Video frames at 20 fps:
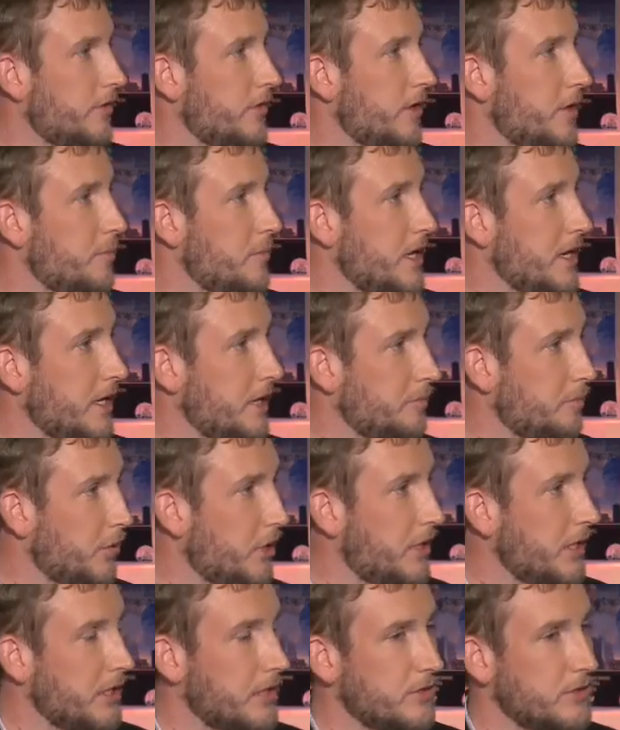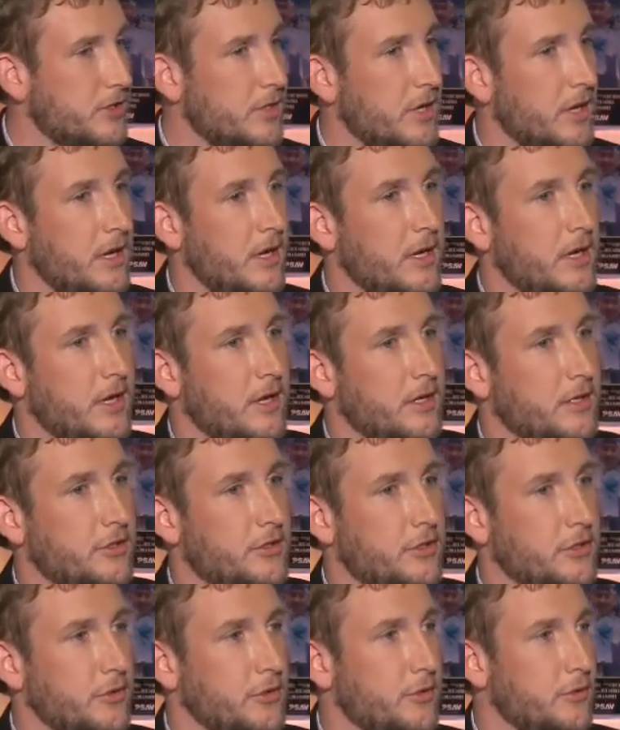that a meeting brings
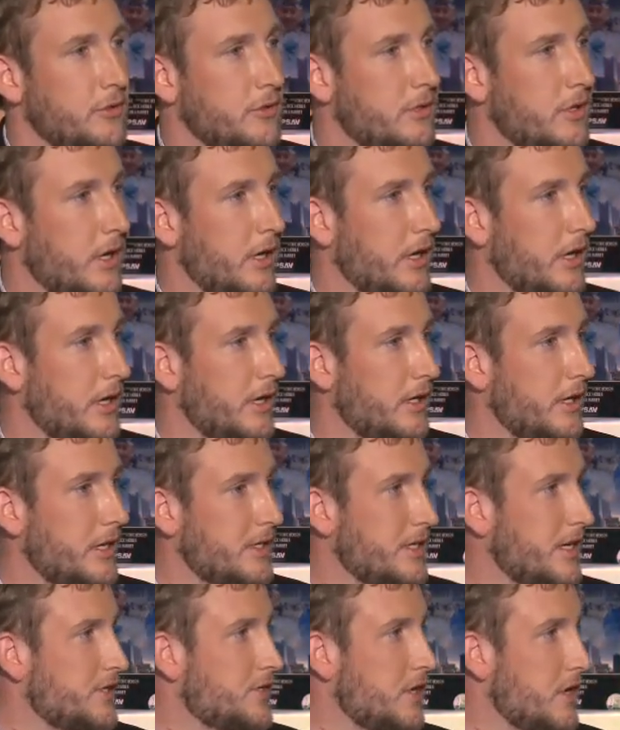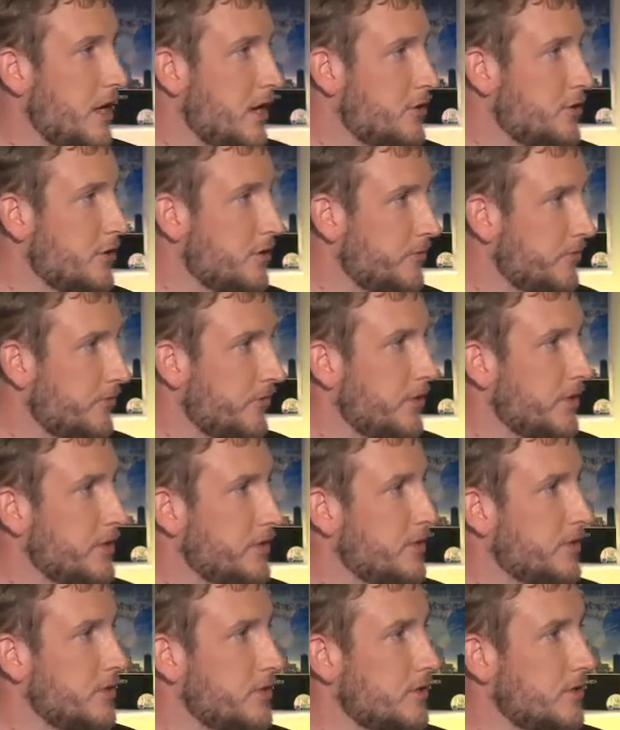to a destination, for
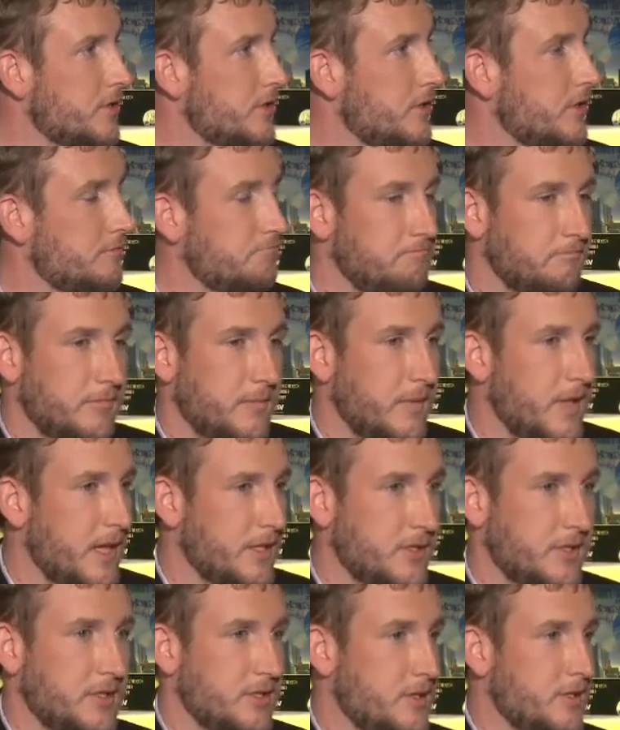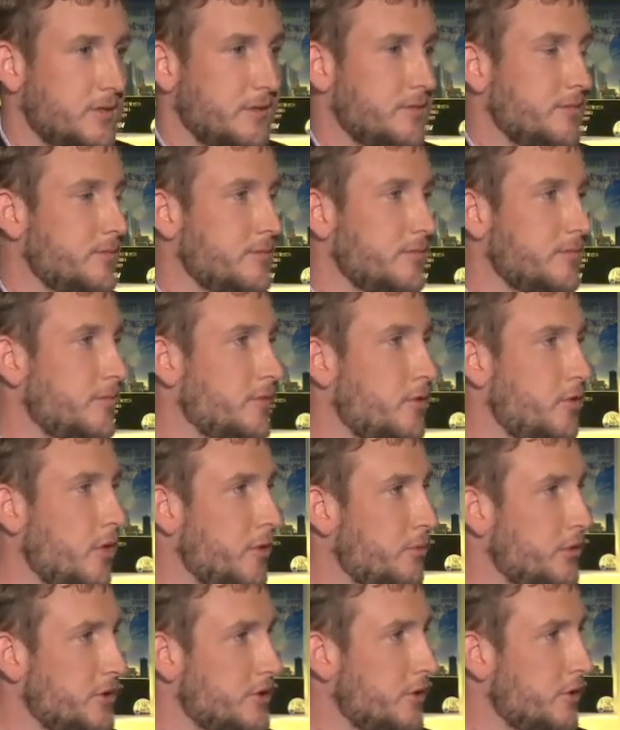instance, that's
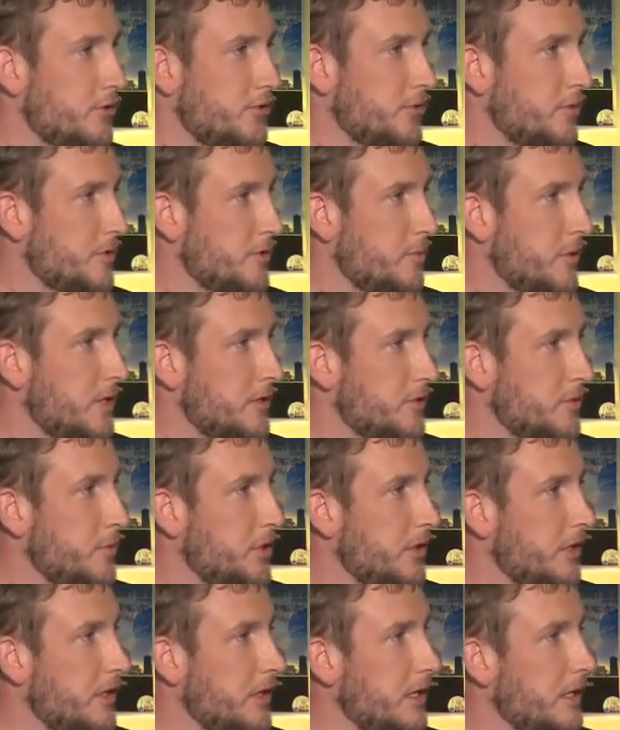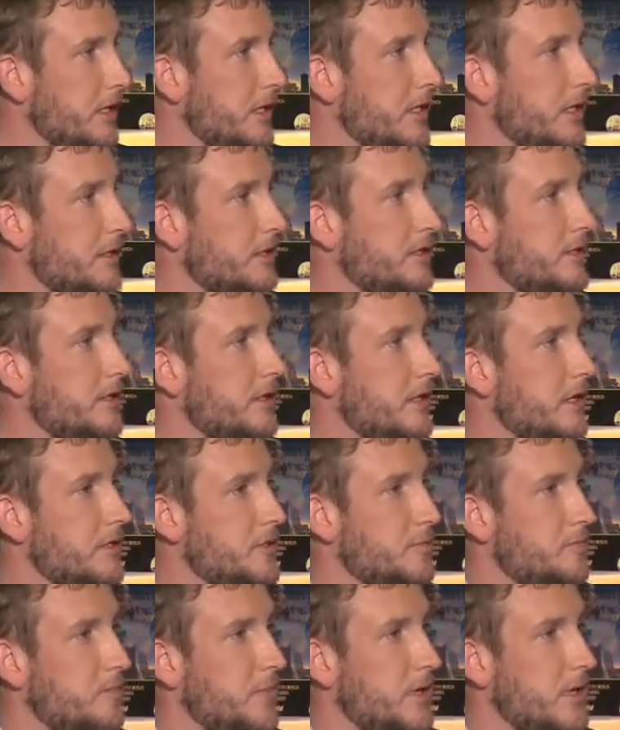corporate social responsibility.
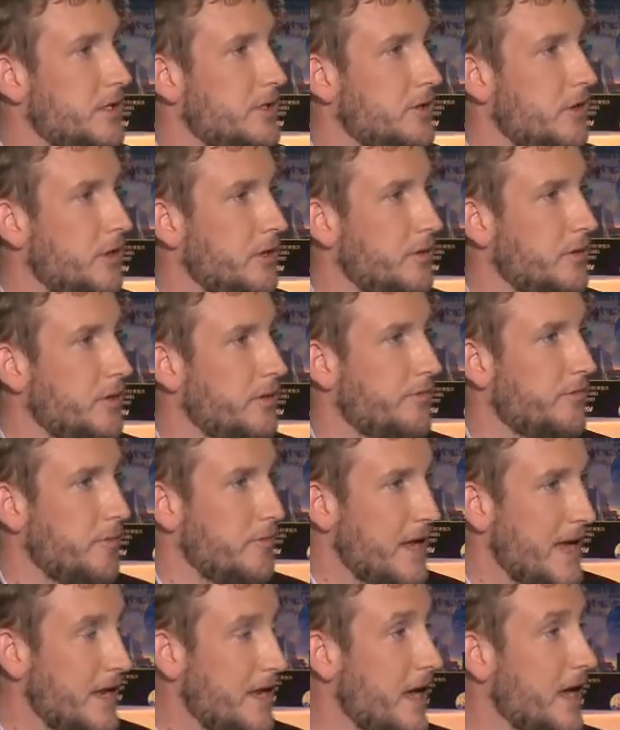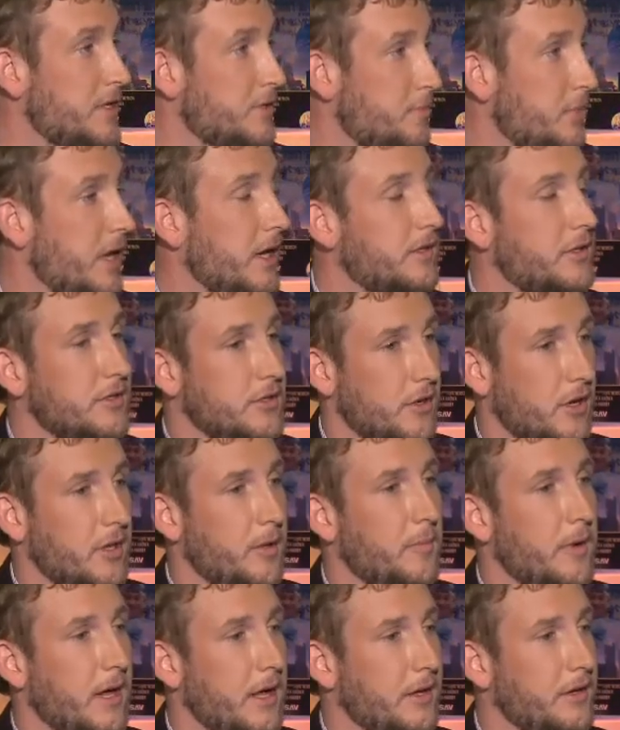It's all, from that aspect, it's all
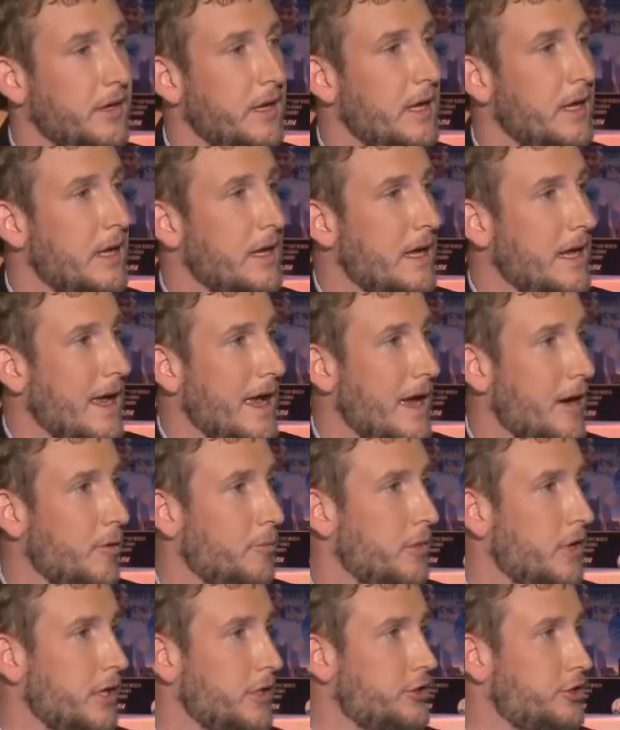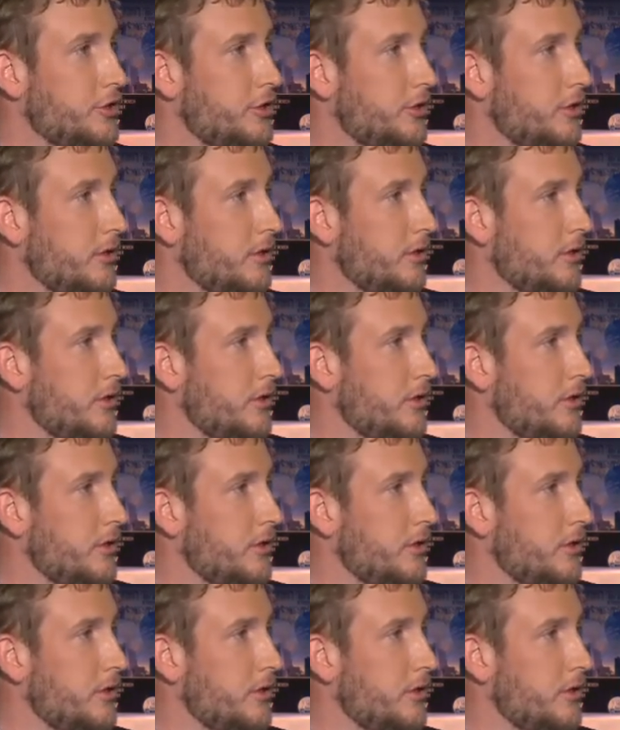about how much